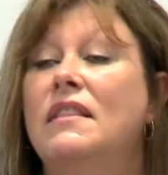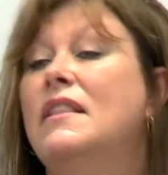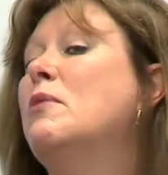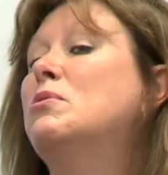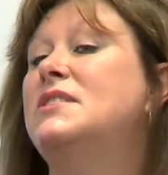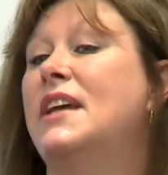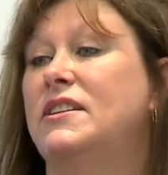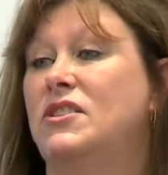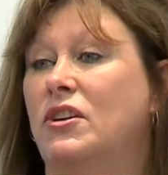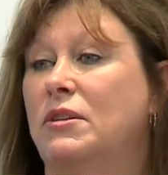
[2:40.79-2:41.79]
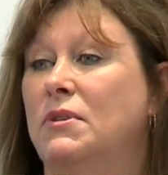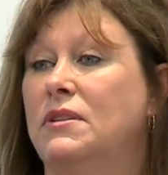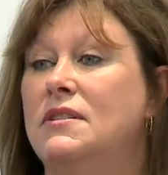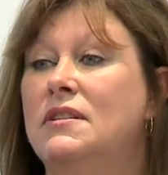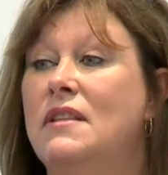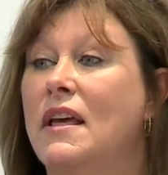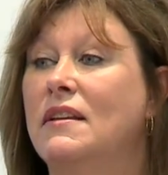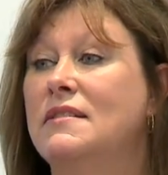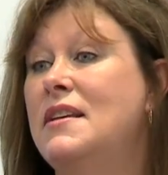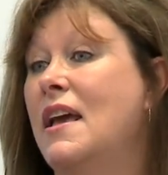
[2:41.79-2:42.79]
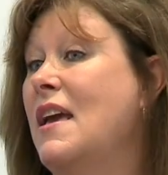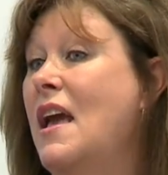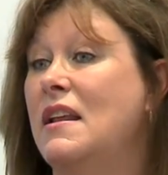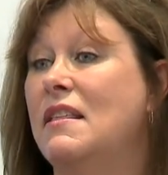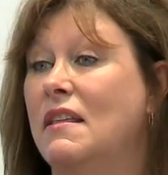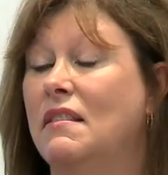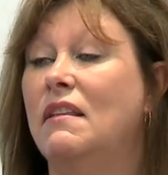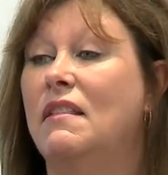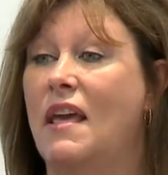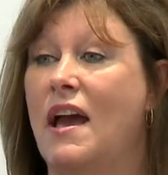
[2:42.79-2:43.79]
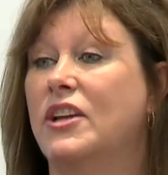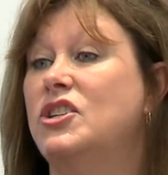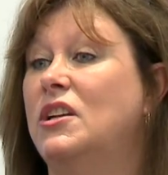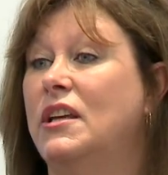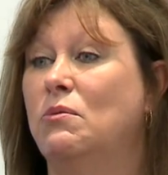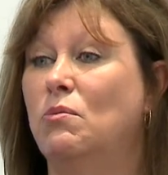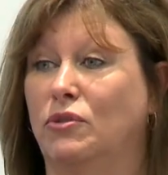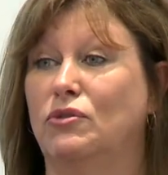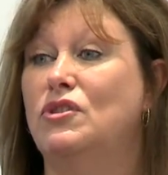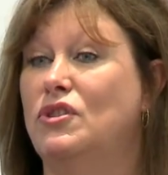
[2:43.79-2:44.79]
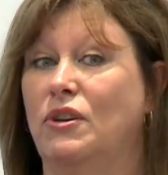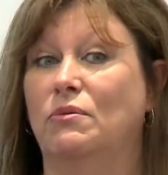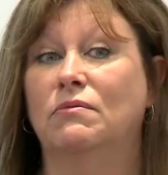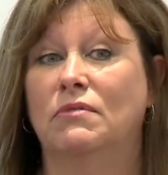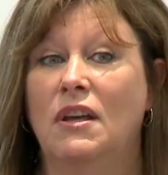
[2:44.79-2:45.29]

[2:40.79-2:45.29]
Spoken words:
they will take documents, they can take anything that they actually want to do.